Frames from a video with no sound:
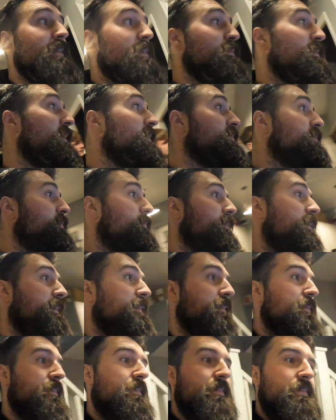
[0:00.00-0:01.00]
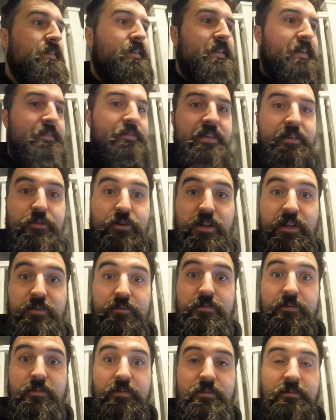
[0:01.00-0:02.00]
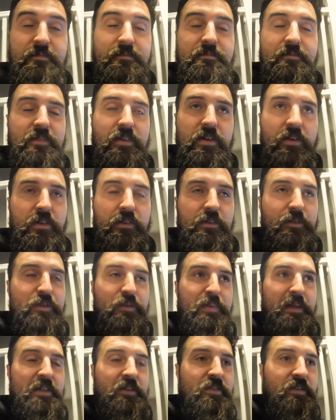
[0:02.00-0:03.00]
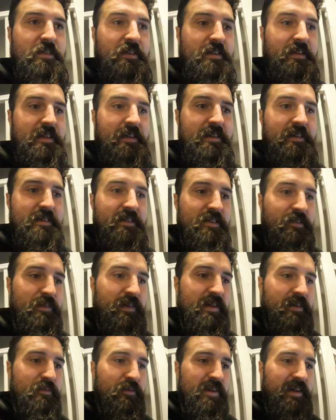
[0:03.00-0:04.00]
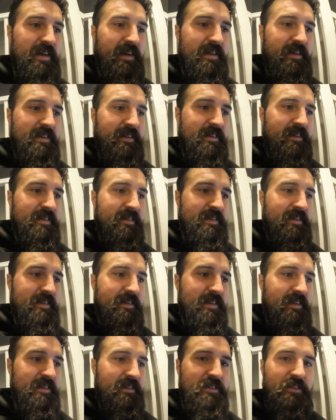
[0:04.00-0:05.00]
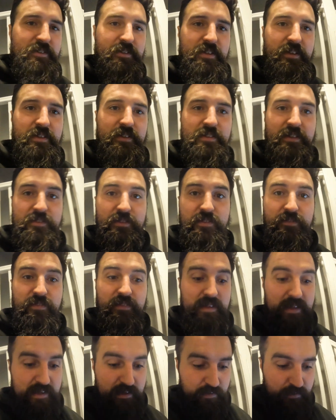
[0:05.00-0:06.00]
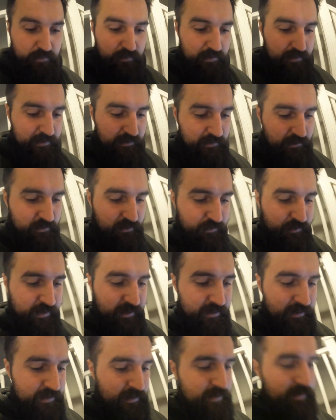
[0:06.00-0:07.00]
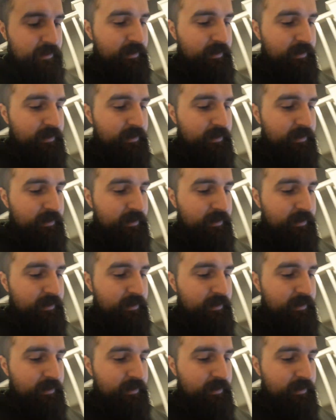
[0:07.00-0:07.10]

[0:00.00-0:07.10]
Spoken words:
to make sure what everything we're going to not hold up the plasters and that. So me and Brian and Ellis and Jonas had to fly through that last job then